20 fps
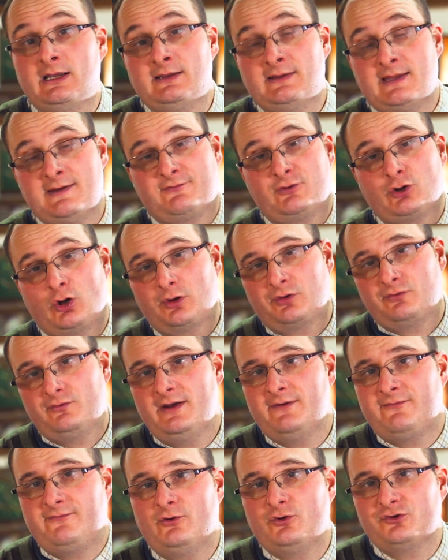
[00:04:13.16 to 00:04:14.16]
They've got
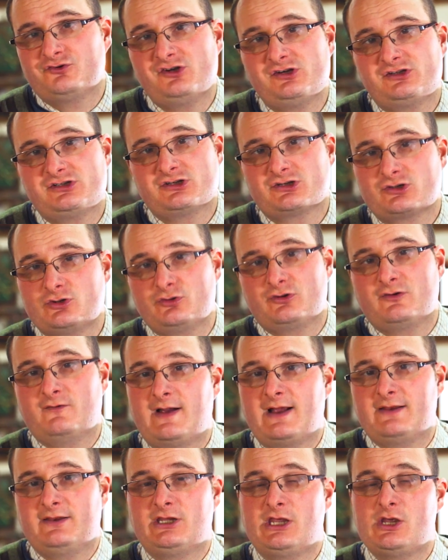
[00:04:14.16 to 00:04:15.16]
3 or 4 shooting schools
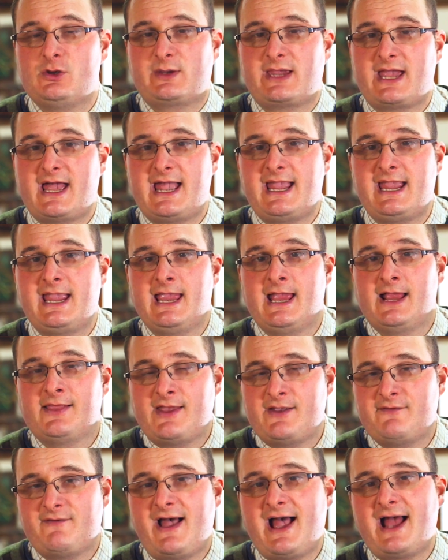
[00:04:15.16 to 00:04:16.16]
around the UK.
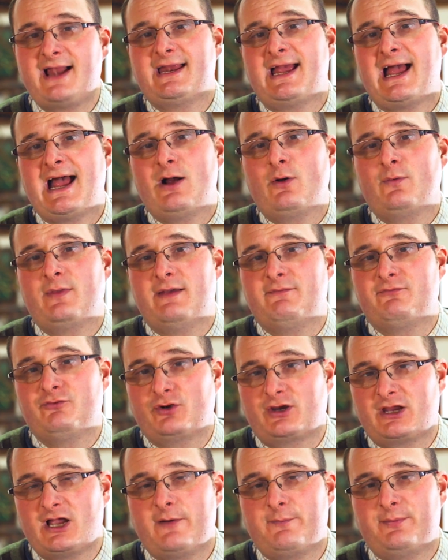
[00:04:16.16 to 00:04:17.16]
They've had it out there for
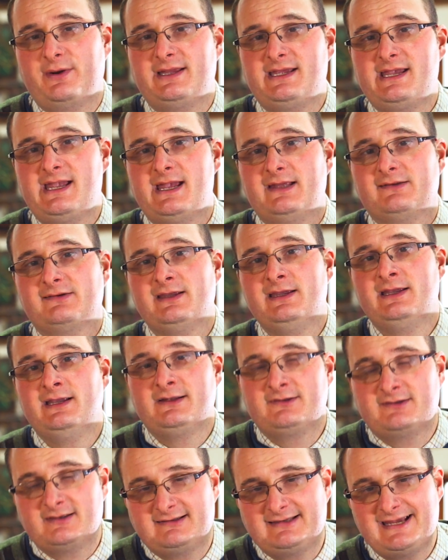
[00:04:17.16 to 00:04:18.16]
a couple of years
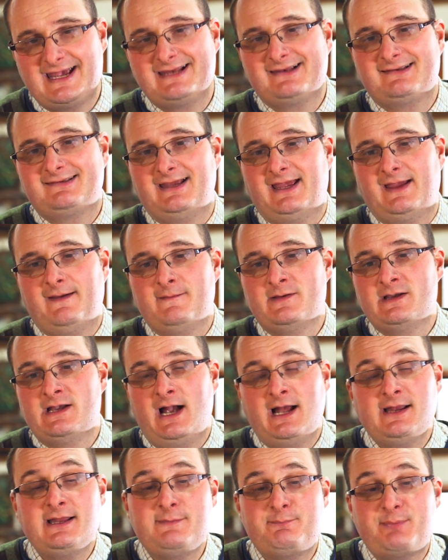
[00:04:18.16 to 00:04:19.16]
to test it.
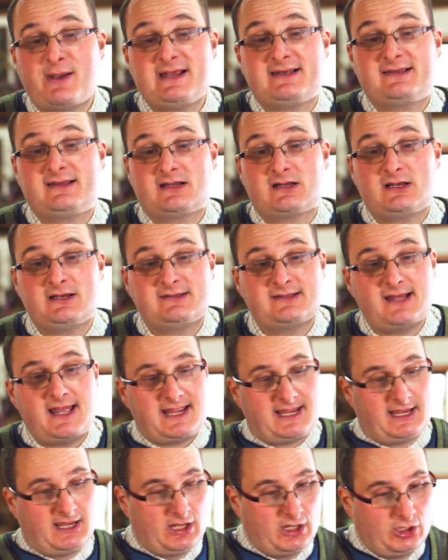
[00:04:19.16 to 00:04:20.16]
And they basically
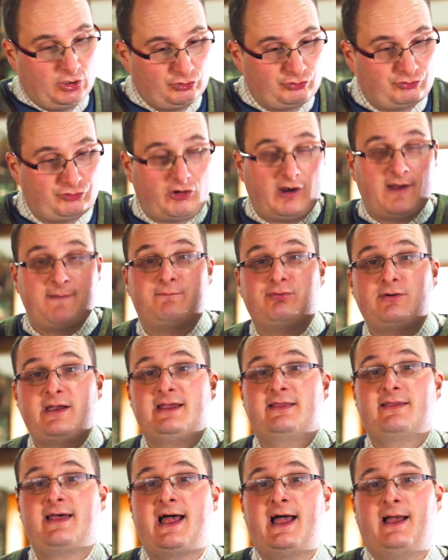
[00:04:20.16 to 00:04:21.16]
say, try and
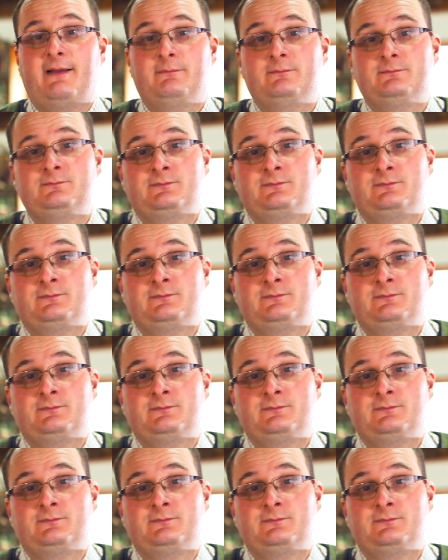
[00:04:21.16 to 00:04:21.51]
break that.